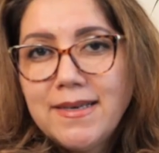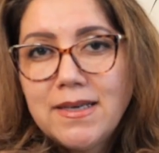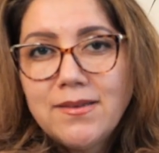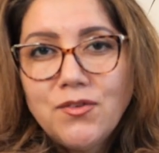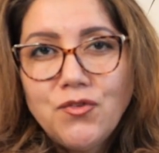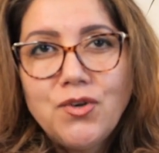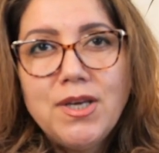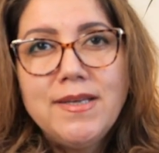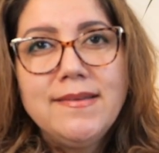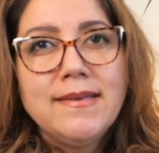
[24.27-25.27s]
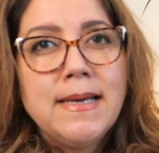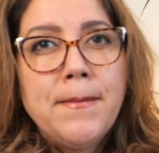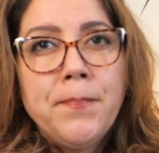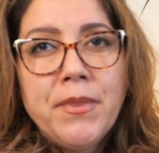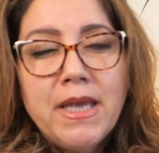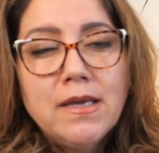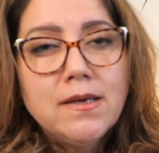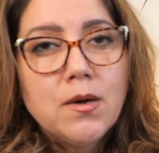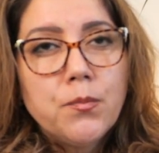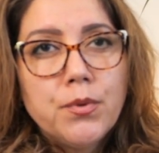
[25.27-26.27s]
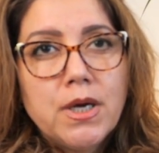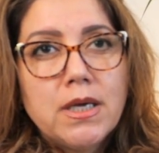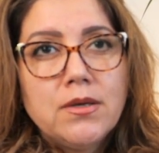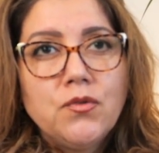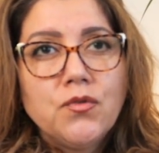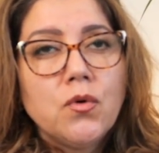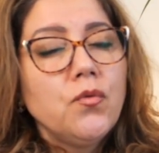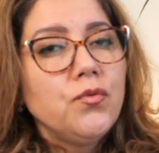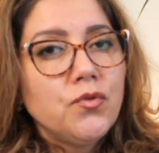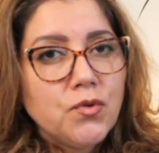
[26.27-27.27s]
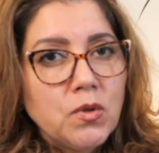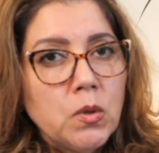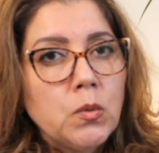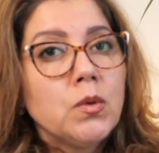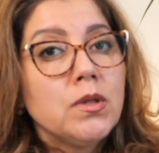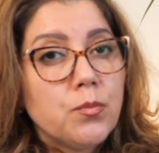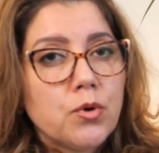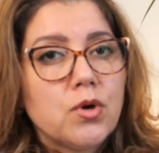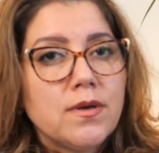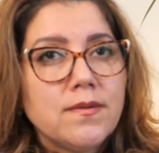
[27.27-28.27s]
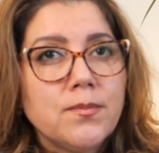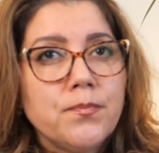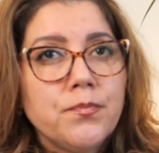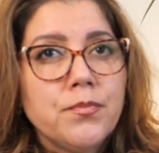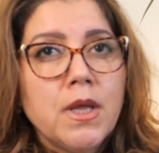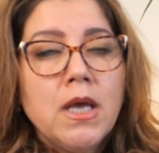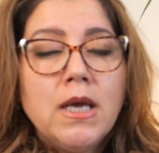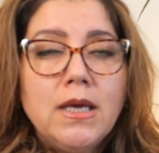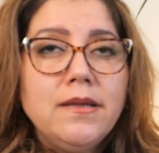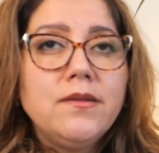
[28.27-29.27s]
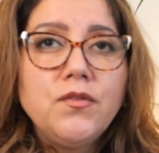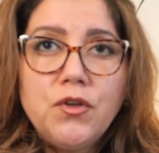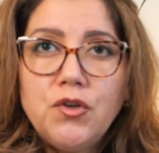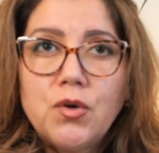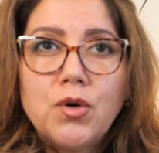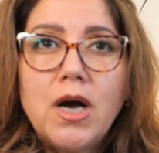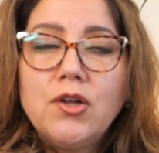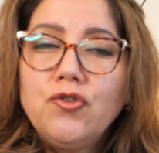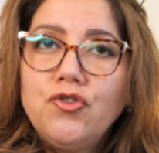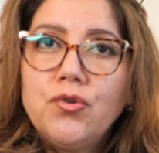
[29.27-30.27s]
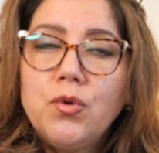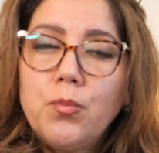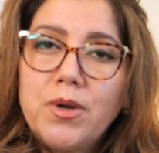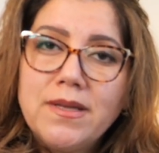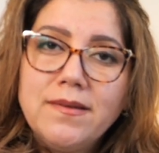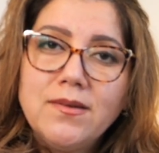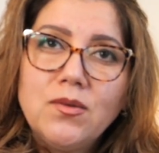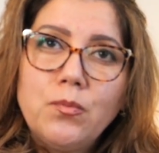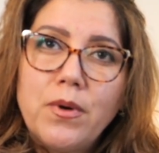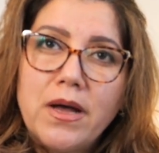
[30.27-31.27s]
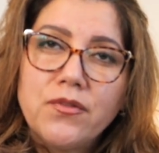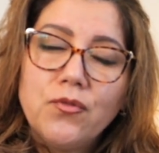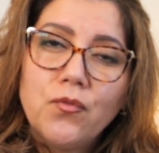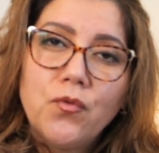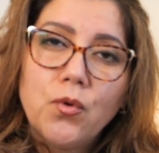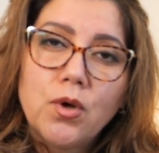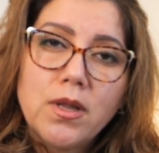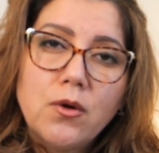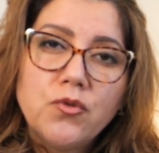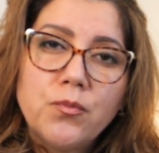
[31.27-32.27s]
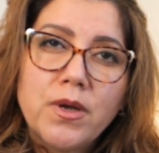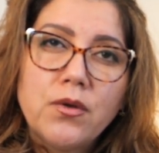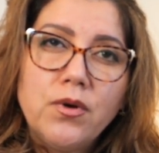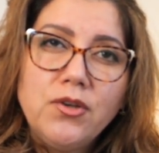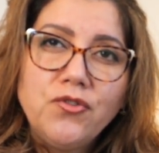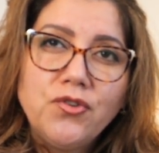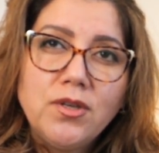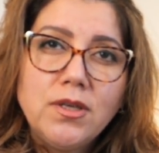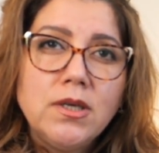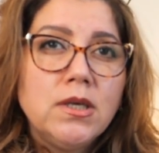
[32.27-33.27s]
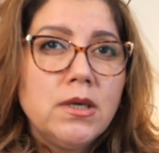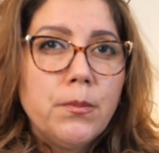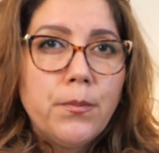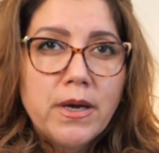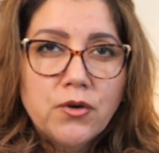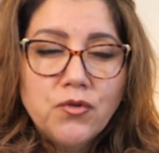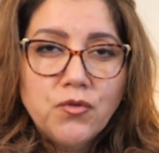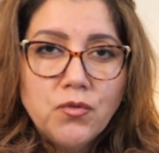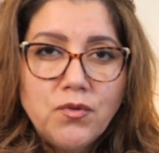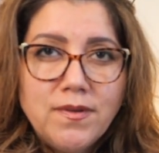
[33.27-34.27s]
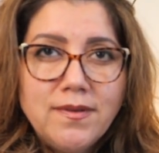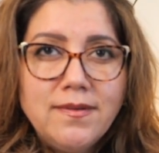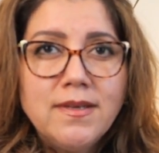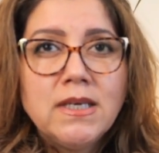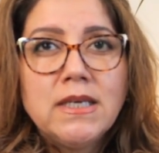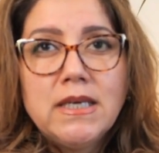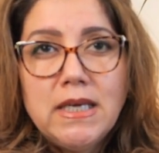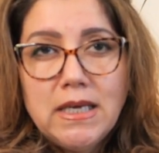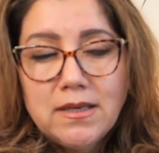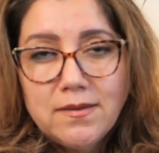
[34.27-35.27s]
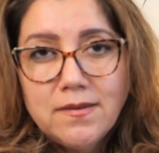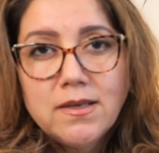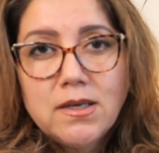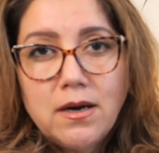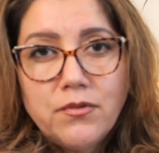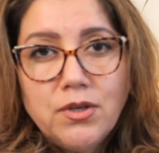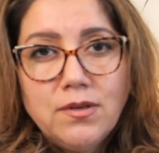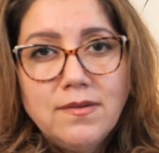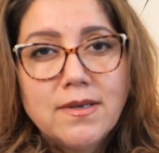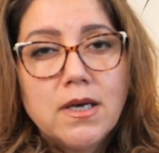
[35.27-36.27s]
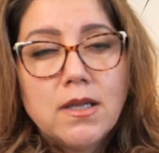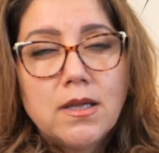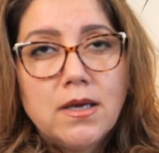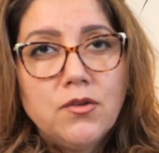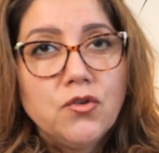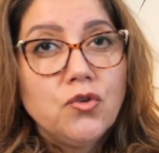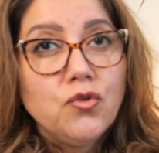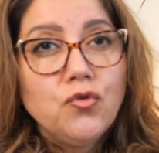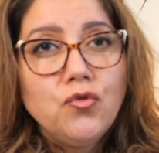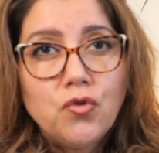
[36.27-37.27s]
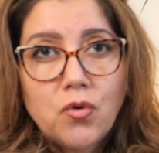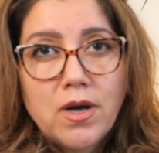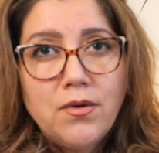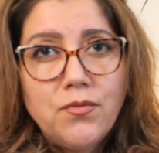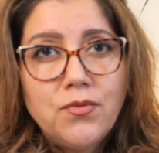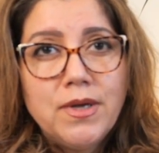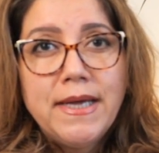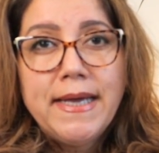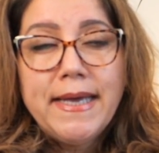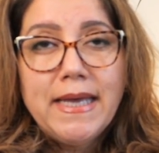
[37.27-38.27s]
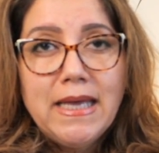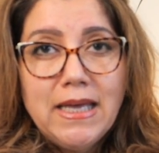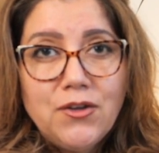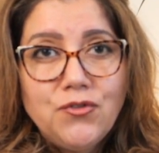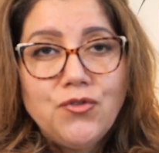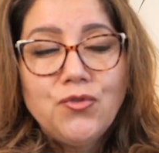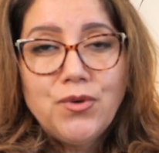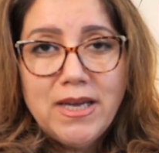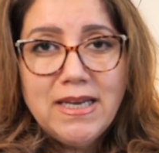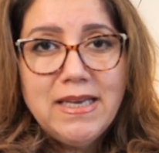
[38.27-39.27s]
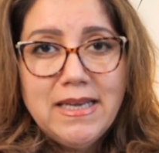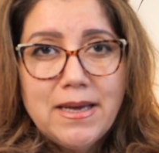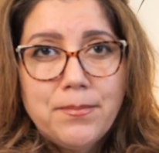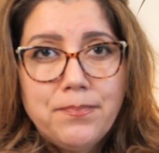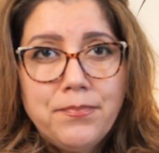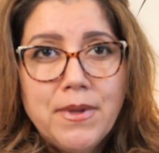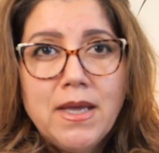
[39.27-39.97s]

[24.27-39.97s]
constraints, and compliance often slow the progress. In this video, I'll show you practical paths for cloud migration, microservices, and governance aligned to TOGAF and to ADM,